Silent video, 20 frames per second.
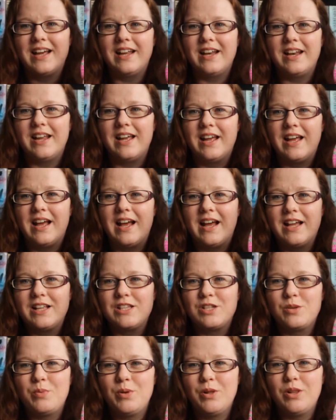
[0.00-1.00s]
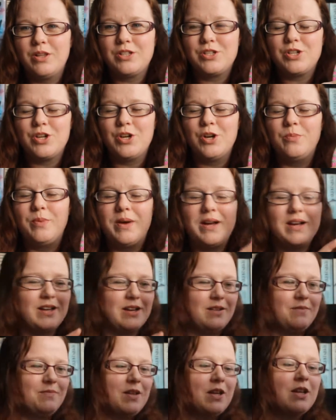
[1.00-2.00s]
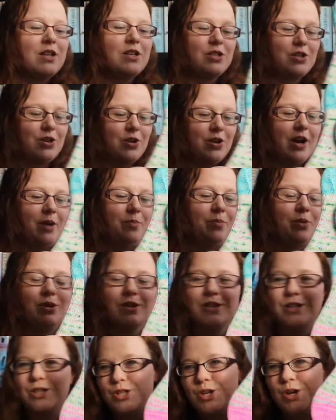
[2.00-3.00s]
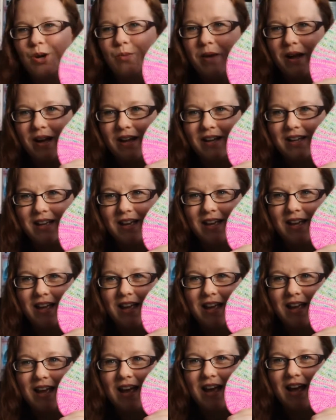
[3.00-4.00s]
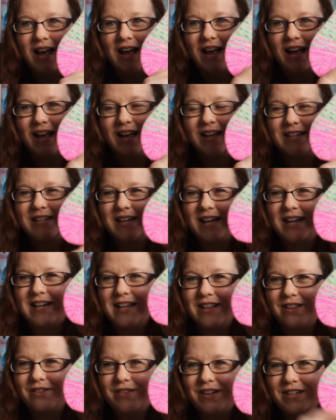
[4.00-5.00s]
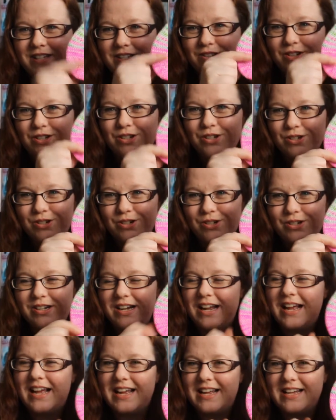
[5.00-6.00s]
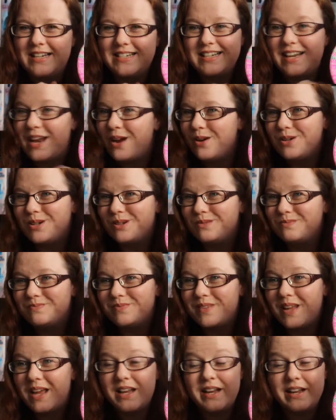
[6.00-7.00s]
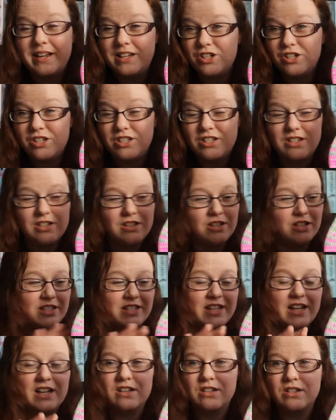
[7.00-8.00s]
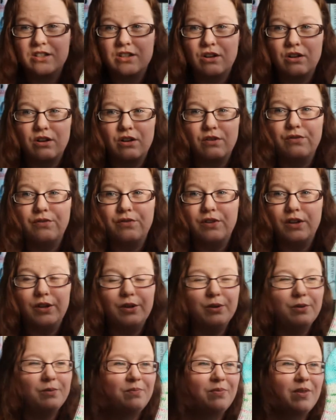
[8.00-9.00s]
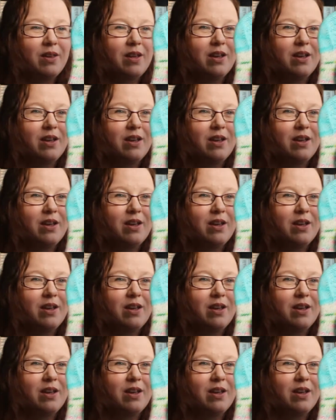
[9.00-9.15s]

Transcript: And I had to pull the toe back. So I pulled the toe back and I knit the rest of the toe and I carried on, and the second sock flew.